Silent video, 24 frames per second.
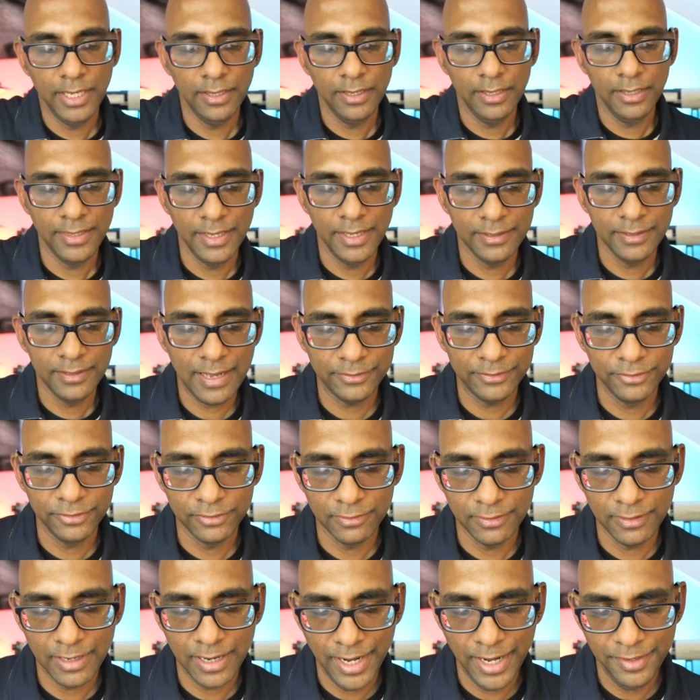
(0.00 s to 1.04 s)
they
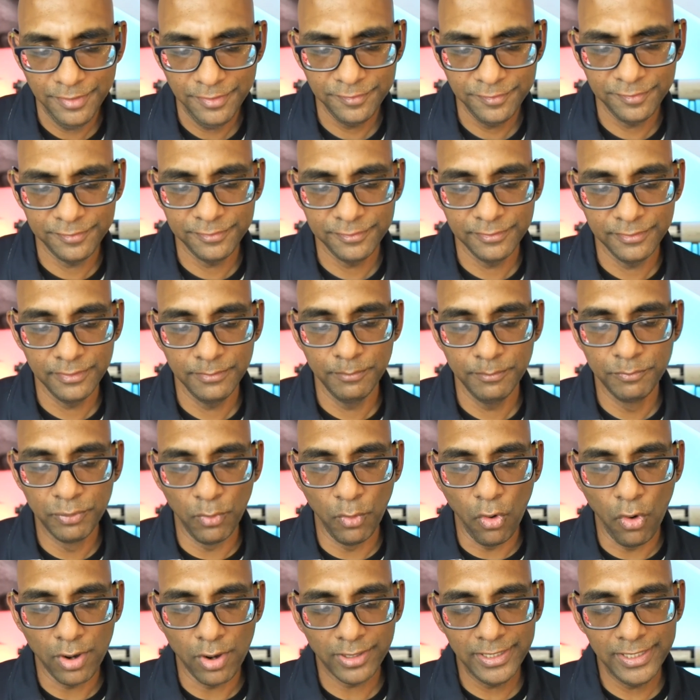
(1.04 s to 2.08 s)
categorize
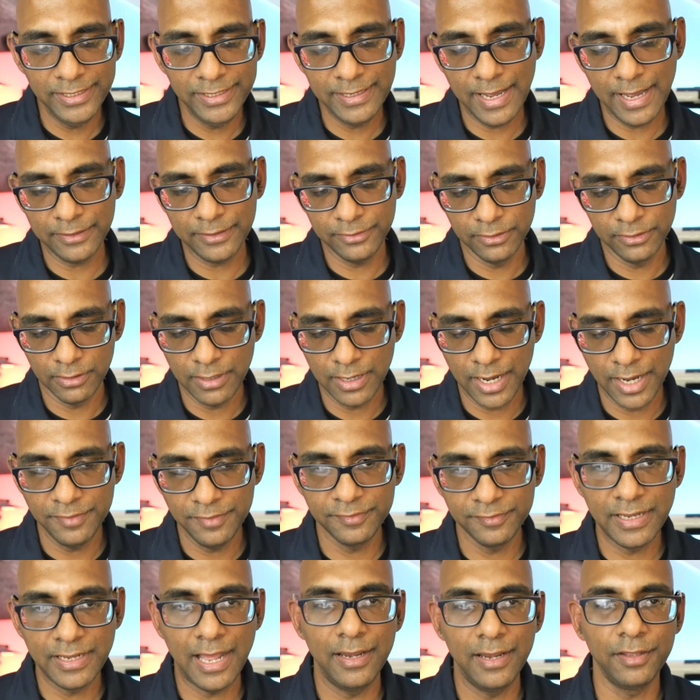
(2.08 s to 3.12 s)
broadly categorize
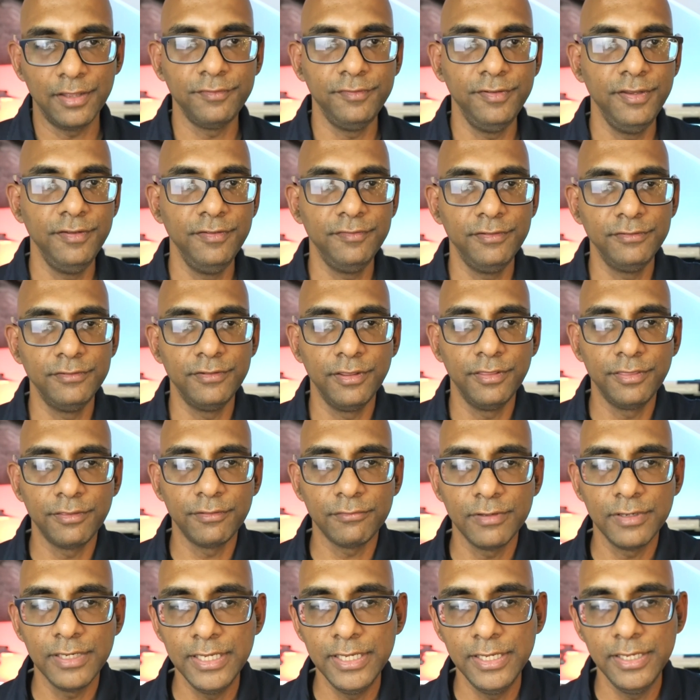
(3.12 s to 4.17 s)
galaxies into
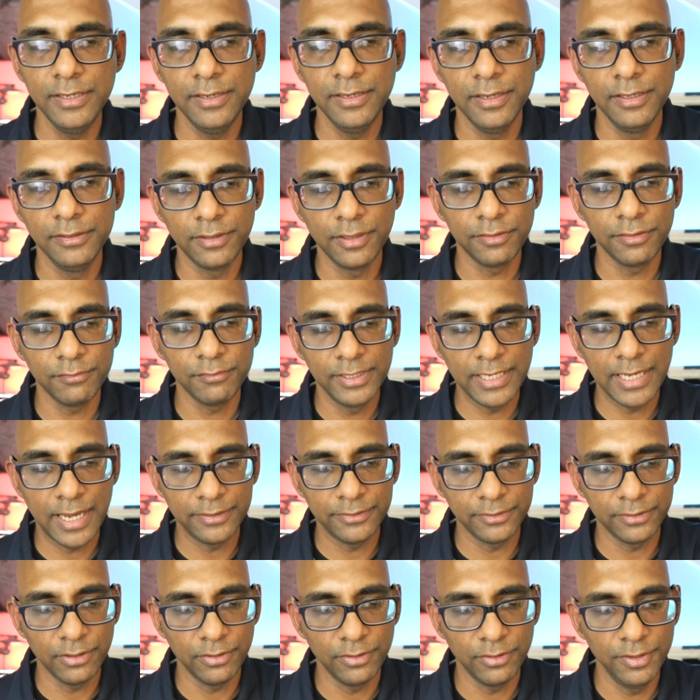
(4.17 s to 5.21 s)
three into three
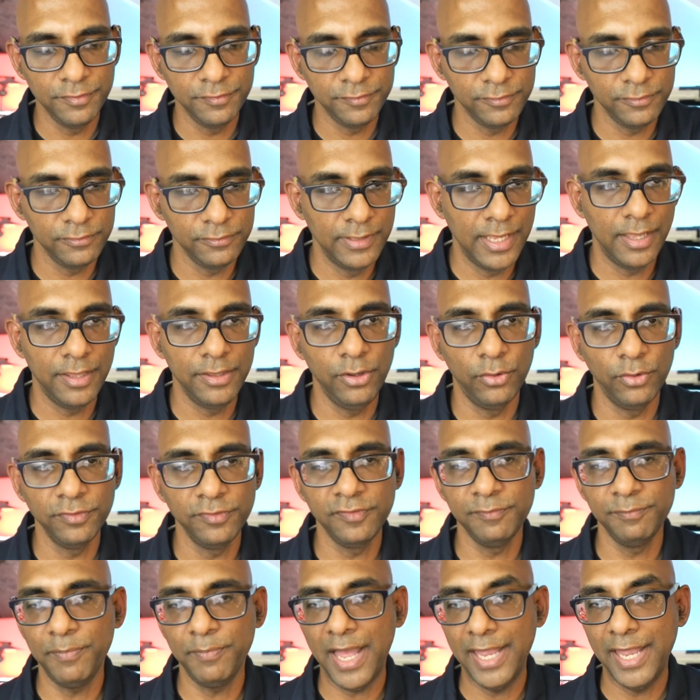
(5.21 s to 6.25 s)
categories. They are your
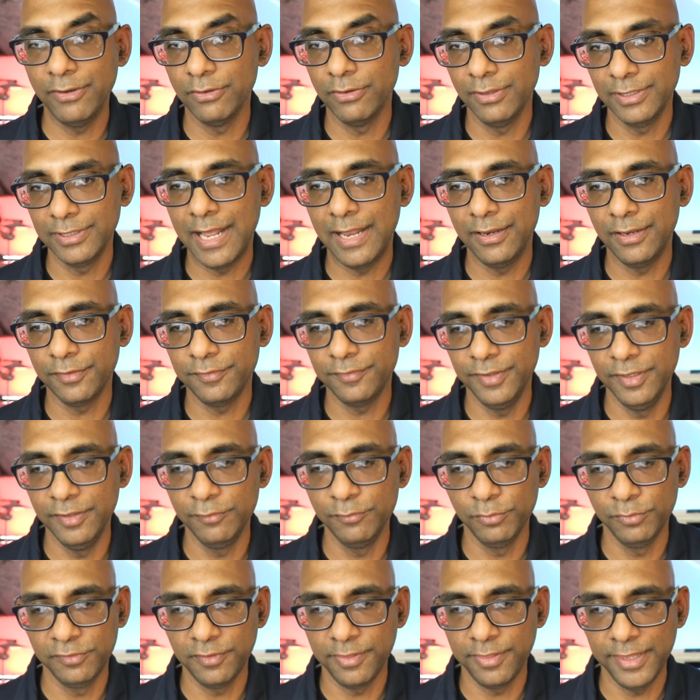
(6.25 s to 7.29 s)
spiral galaxies,
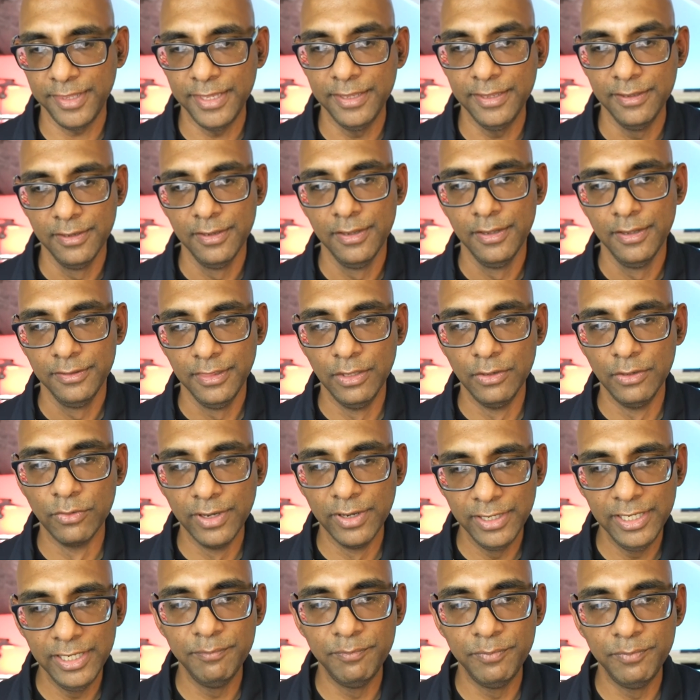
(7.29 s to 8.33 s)
which are the the
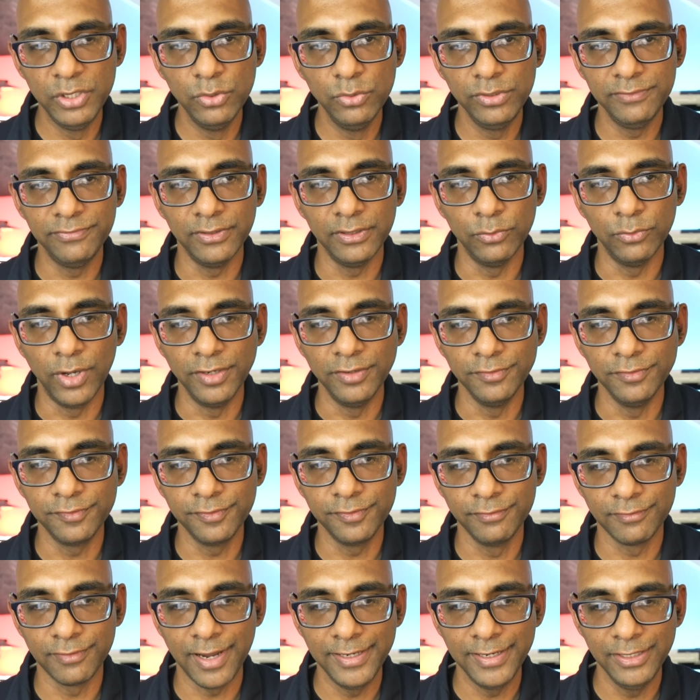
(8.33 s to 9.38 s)
really beautiful ones,
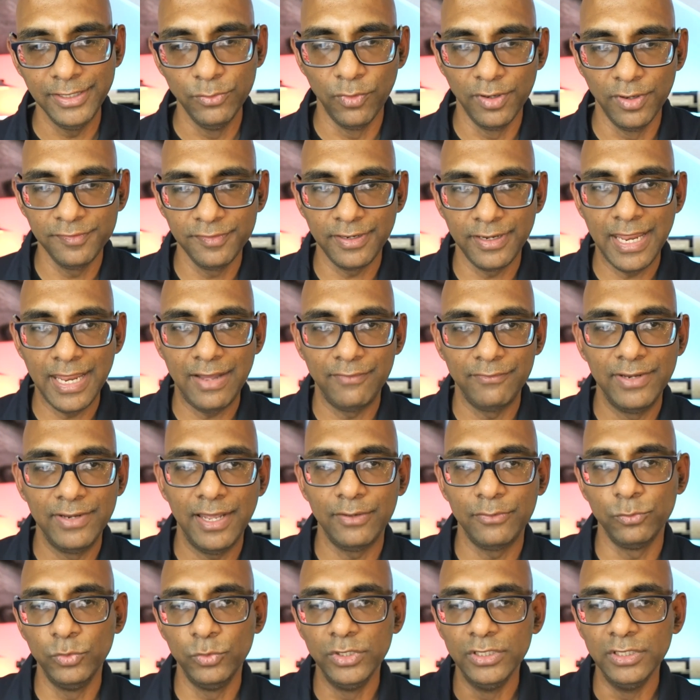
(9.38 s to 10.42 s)
right? The ones that have
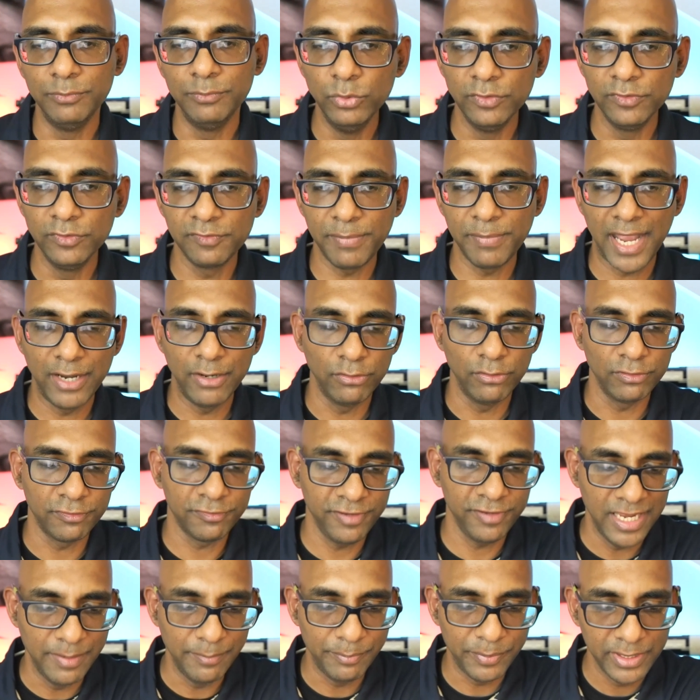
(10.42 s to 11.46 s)
that whirlpool spiral
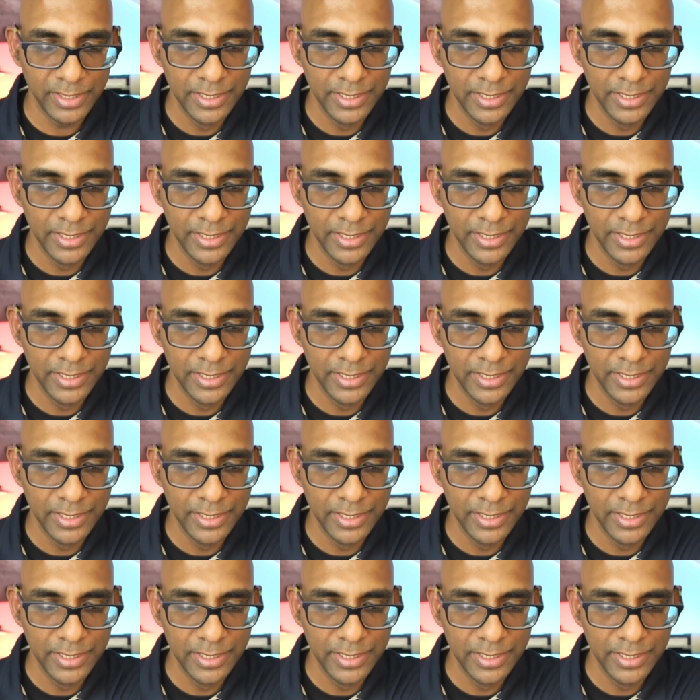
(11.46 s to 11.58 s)
shape